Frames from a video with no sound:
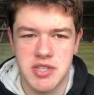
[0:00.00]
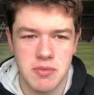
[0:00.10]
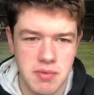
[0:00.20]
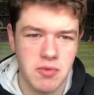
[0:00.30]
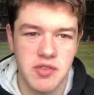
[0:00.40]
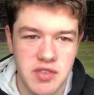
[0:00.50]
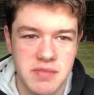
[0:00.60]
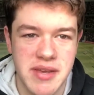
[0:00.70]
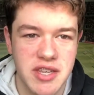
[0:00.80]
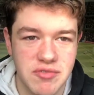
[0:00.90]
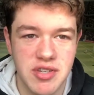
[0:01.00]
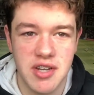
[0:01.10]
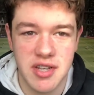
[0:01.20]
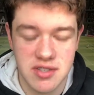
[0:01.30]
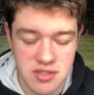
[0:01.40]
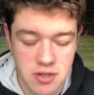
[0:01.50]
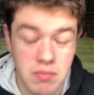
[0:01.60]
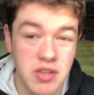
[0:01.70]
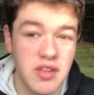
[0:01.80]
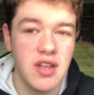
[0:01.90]
He'll be wanting to make his return against the
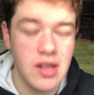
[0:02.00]
Cobblers,